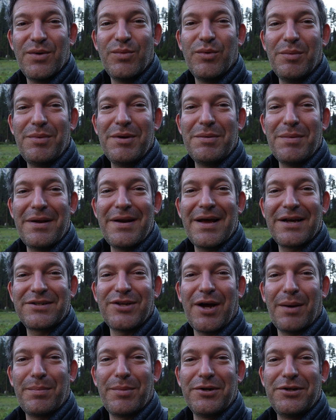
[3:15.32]
Will be my
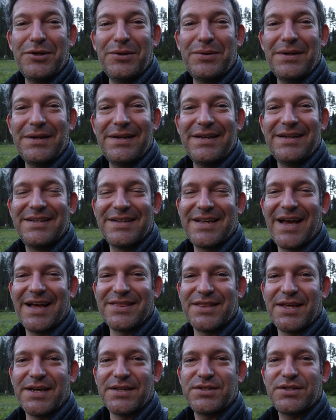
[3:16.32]
next opportunity to
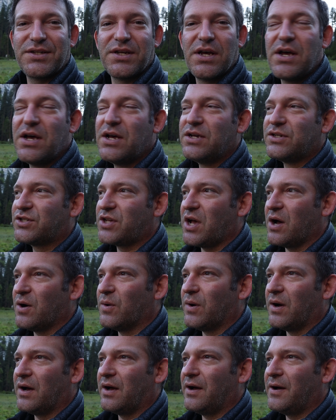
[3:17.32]
get this.
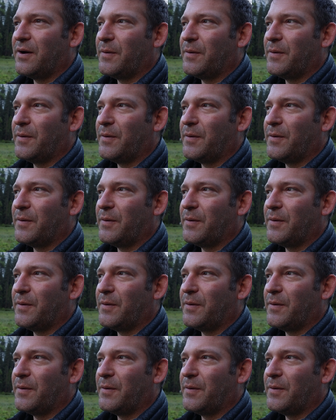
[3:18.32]
So